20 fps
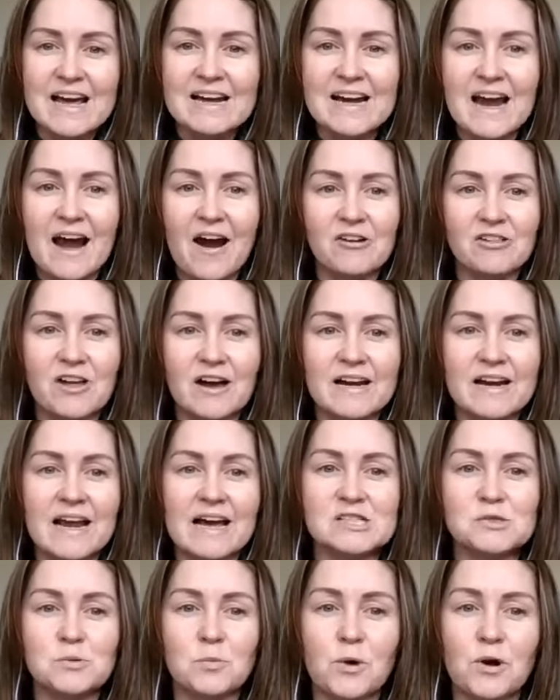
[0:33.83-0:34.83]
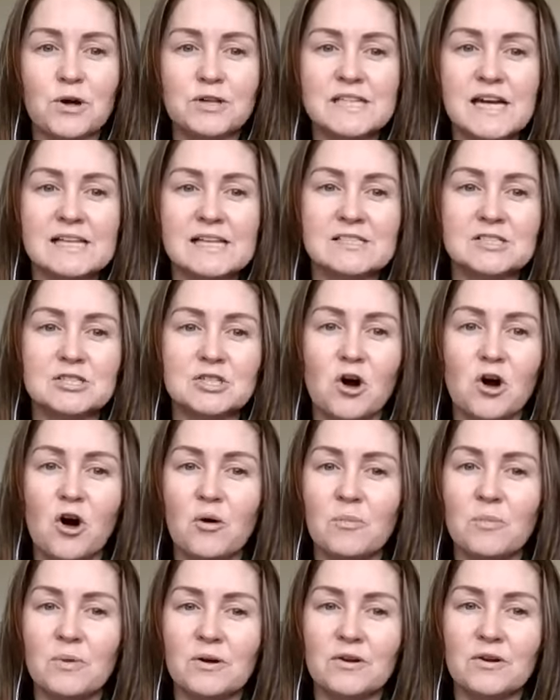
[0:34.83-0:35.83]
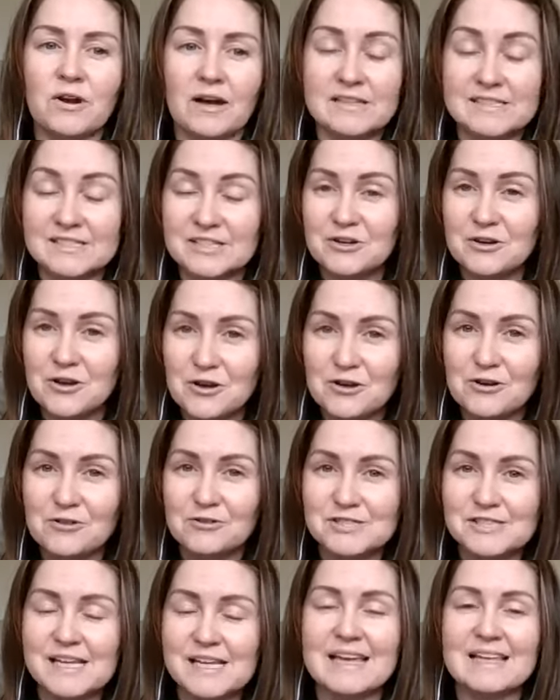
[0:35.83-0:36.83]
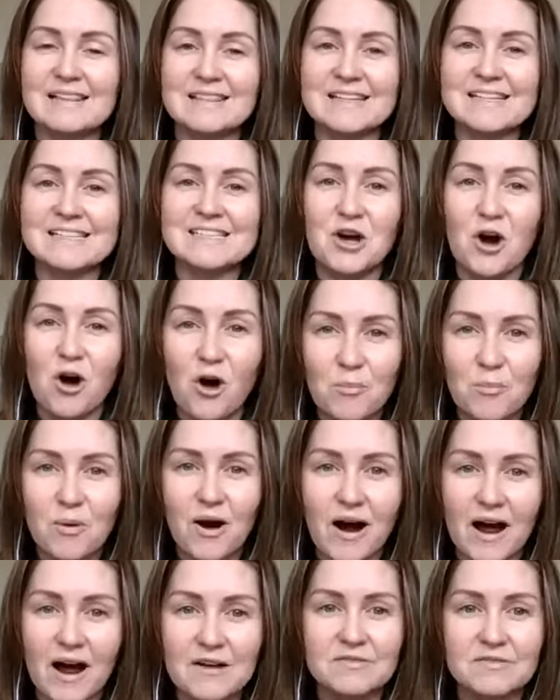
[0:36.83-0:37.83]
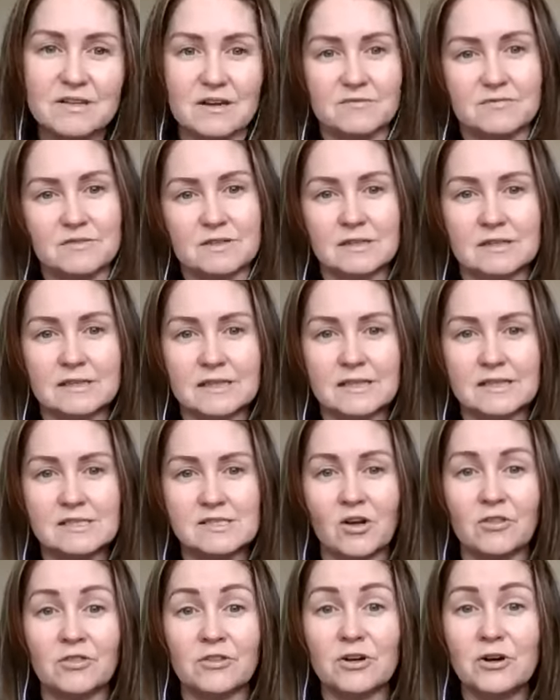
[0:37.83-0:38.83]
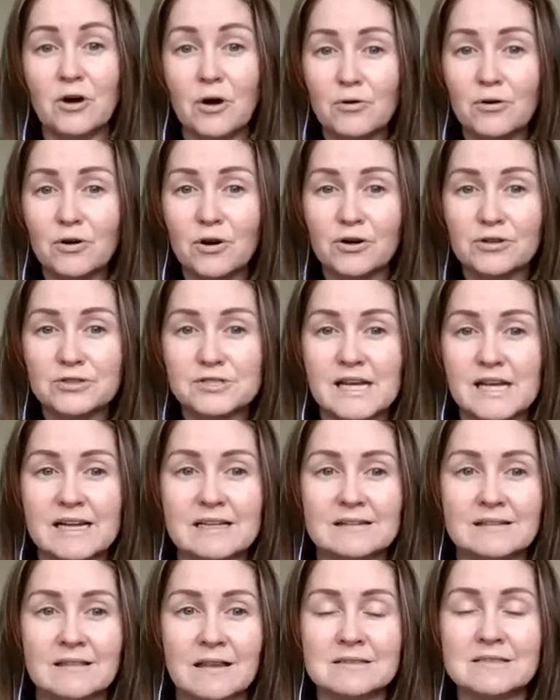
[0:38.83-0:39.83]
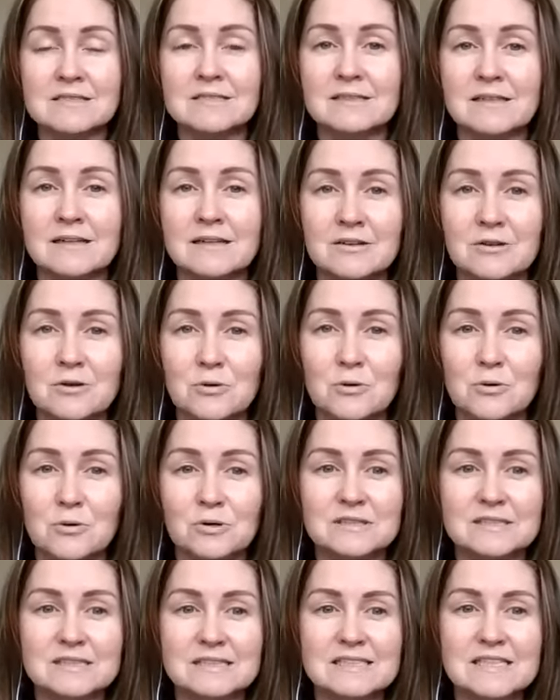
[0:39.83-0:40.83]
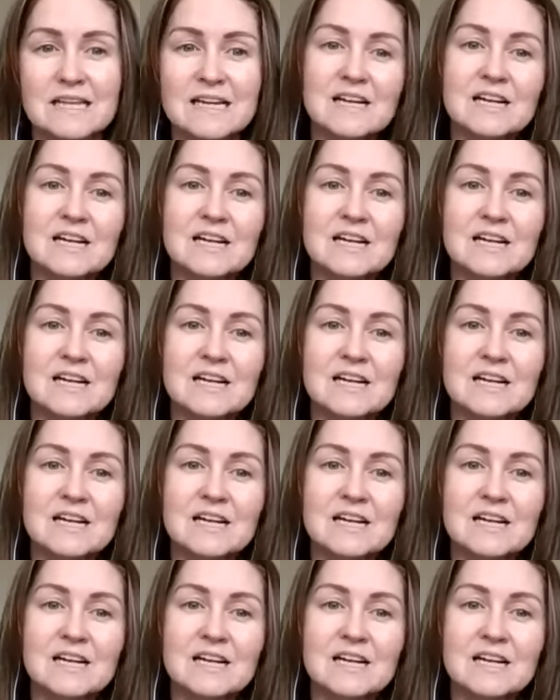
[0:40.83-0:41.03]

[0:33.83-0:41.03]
Caroline has worked as a nurse in the top IVF clinics on the Gold Coast and in London and Auckland.